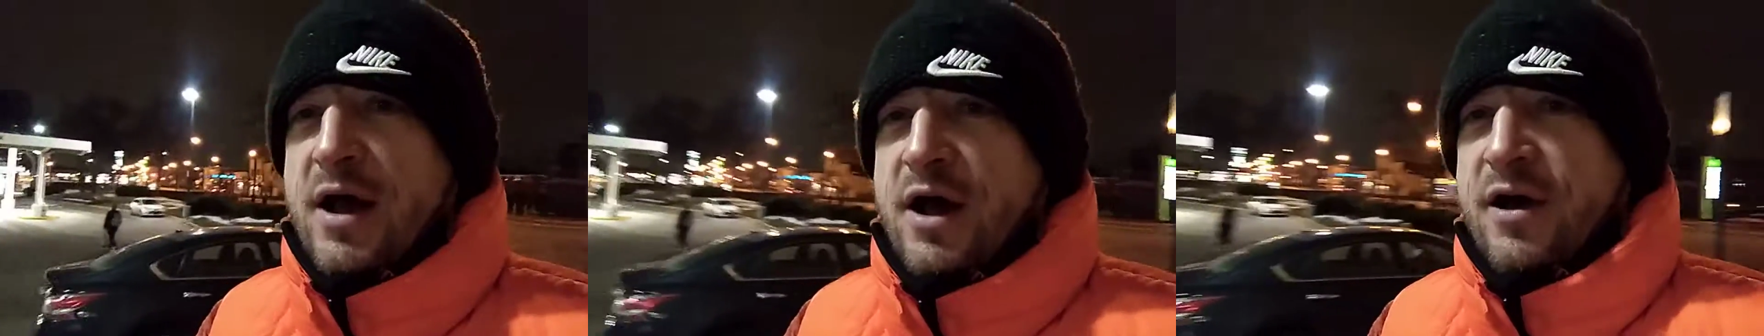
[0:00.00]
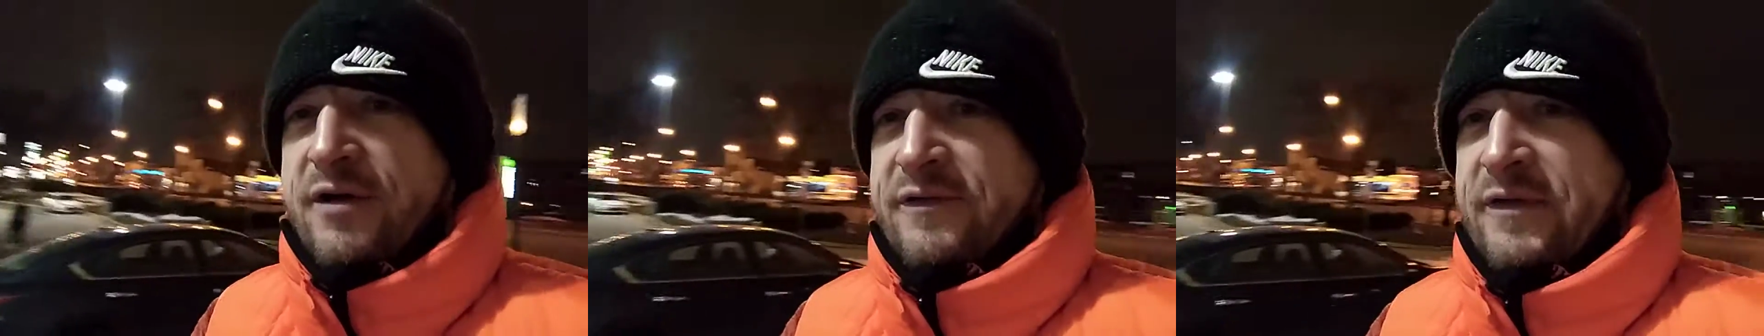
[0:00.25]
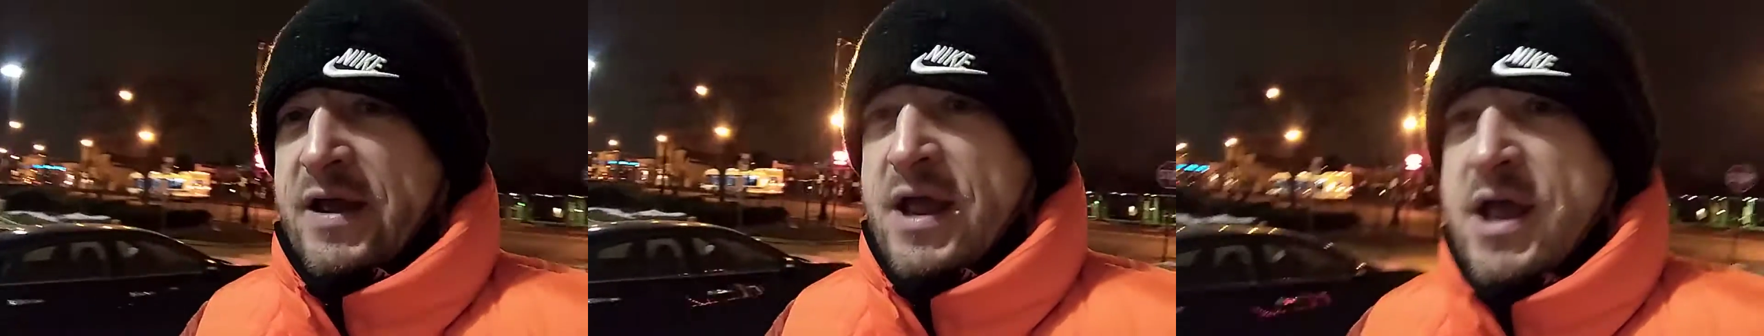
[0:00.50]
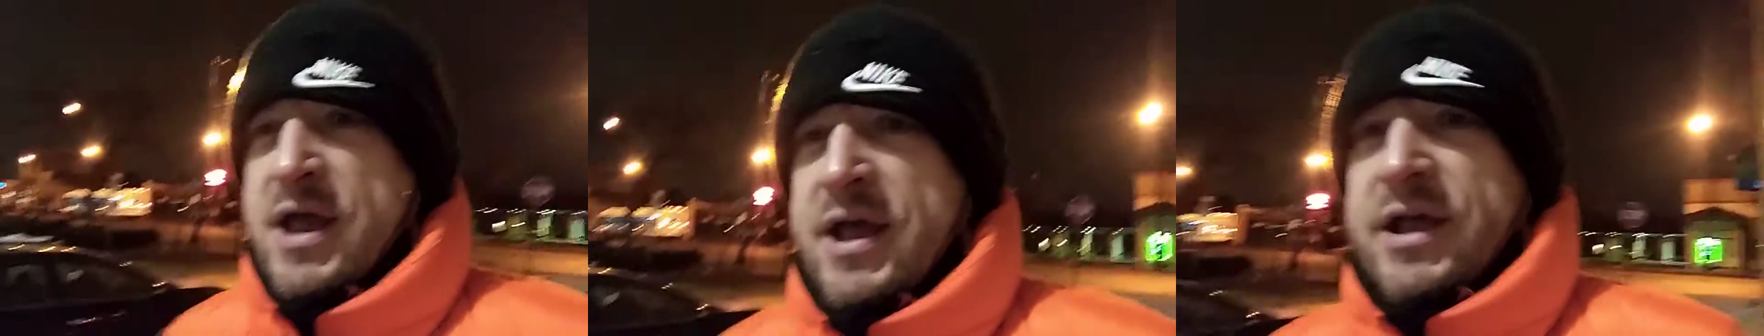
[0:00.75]
of
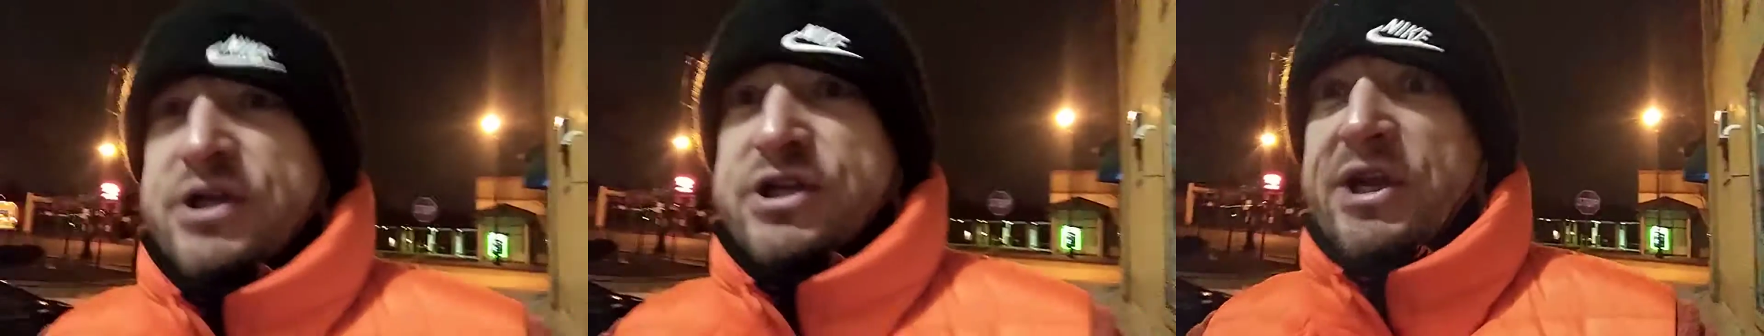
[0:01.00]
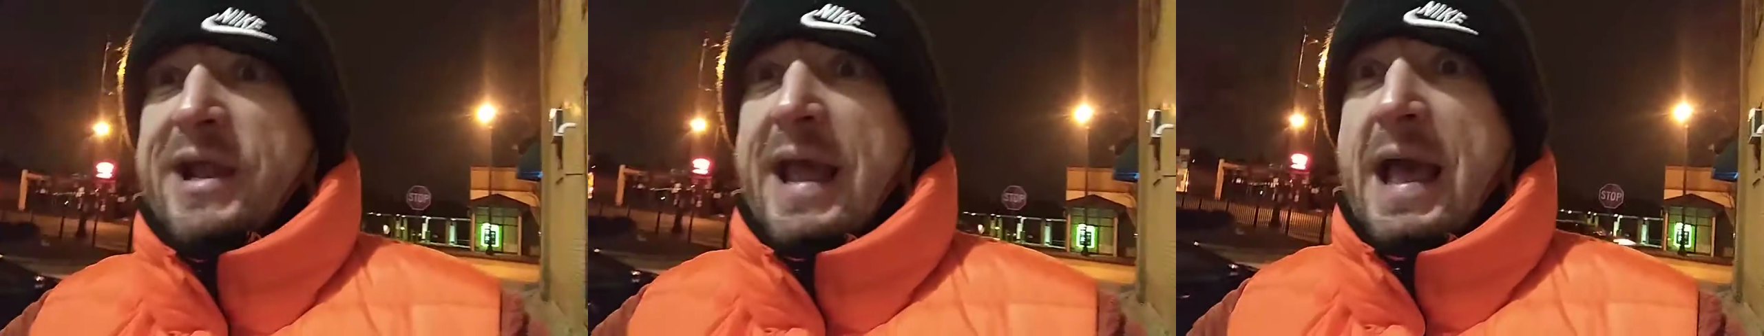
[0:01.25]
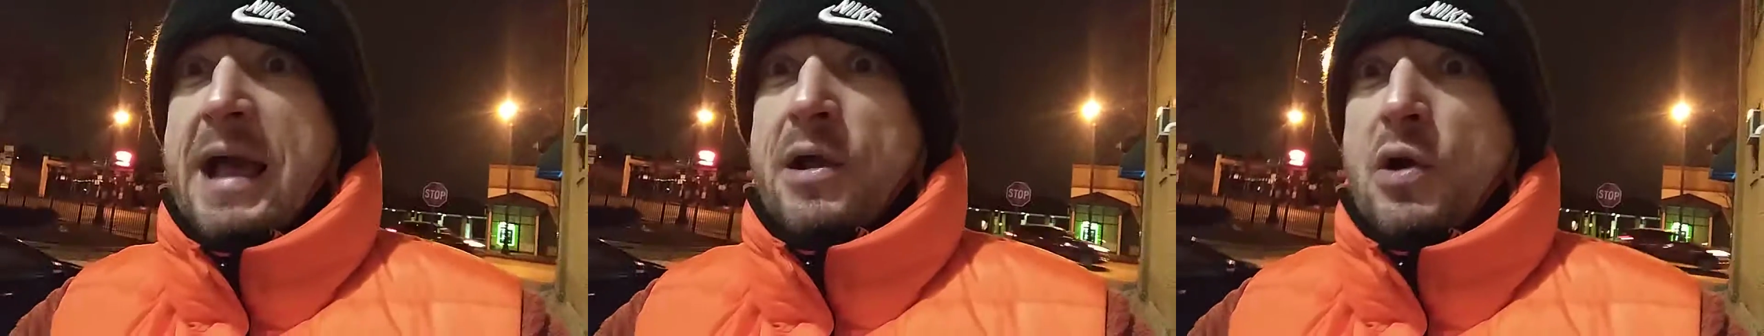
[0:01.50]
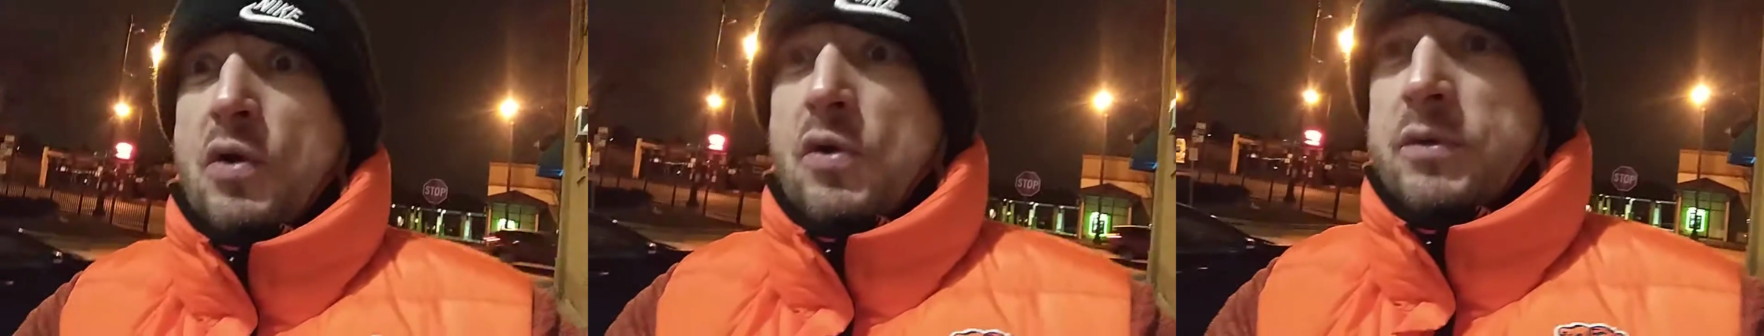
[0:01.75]

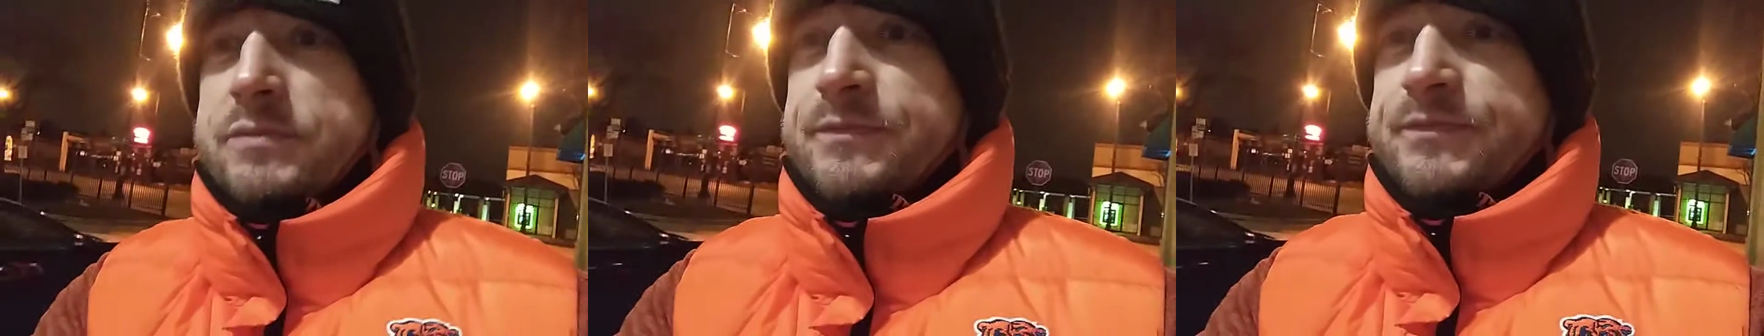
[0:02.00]
Chicago.